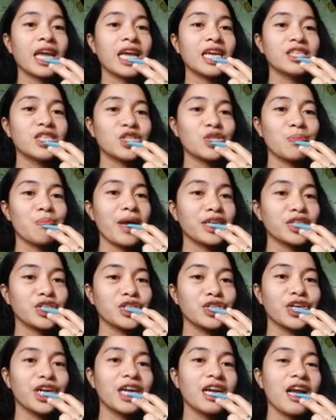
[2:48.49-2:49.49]
is to
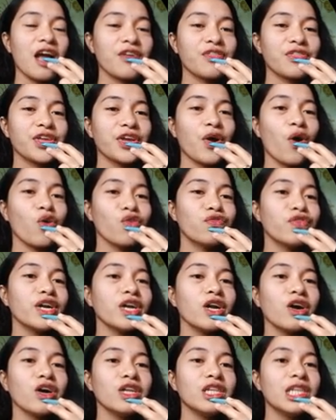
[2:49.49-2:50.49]
measure the
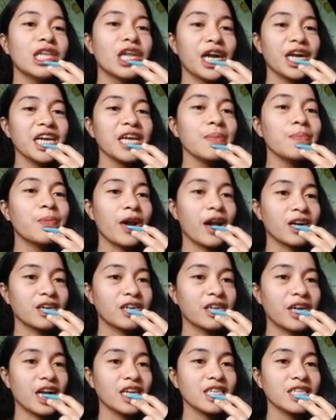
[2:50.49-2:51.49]
overall learning
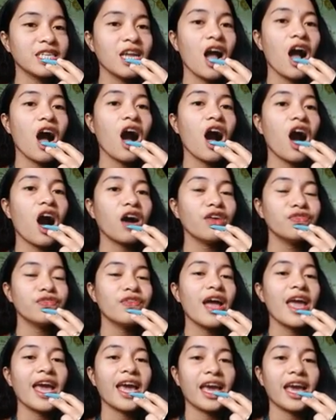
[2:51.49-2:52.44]
progress of